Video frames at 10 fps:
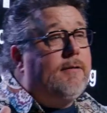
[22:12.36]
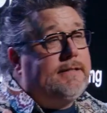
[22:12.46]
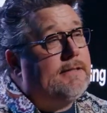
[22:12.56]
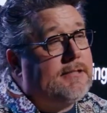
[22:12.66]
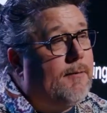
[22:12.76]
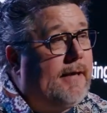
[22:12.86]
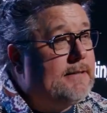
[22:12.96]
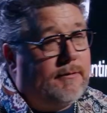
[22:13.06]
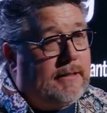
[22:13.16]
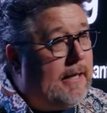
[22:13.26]
I knew he was eating
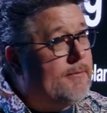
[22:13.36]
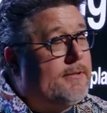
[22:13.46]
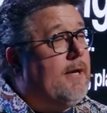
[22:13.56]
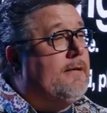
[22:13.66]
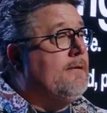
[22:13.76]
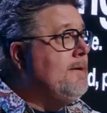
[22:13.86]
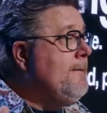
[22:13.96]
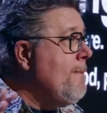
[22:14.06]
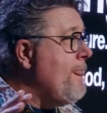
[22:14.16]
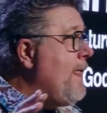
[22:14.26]
someplace, so it was good.
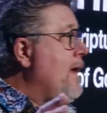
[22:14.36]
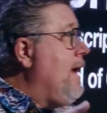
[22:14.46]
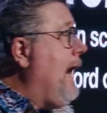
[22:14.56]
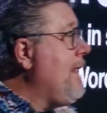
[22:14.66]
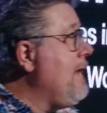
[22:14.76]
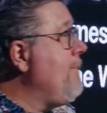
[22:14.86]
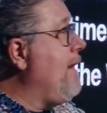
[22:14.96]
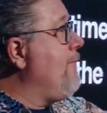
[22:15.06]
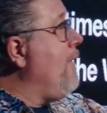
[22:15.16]
And then by